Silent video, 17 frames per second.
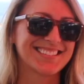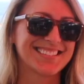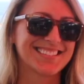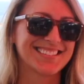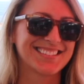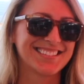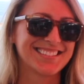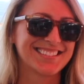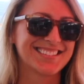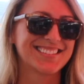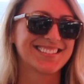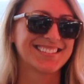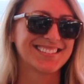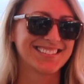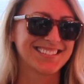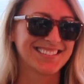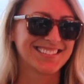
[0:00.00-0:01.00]

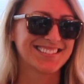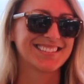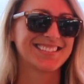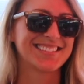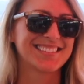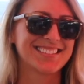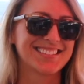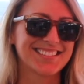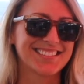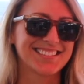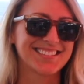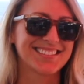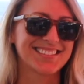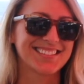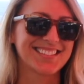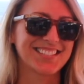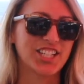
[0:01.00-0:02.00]

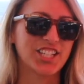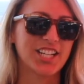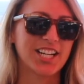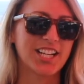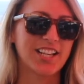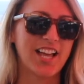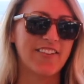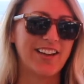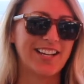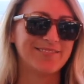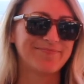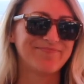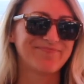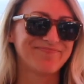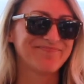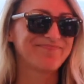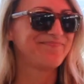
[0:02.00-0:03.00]

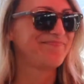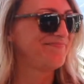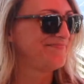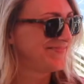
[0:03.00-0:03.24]
(not speaking)